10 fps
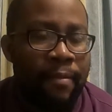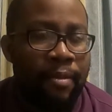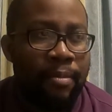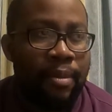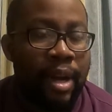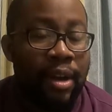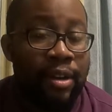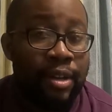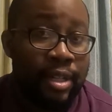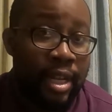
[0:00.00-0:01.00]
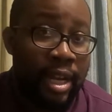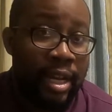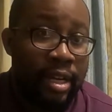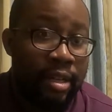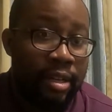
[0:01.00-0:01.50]
from what I
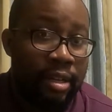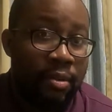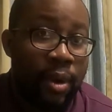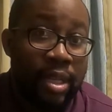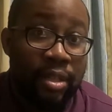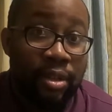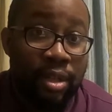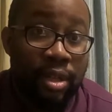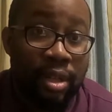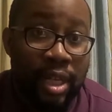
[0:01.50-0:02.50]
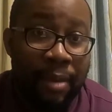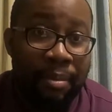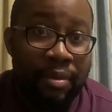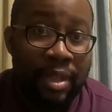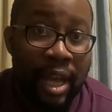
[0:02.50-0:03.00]
understand, a Western
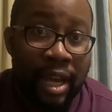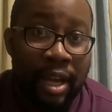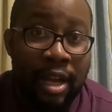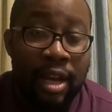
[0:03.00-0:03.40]
type of snack.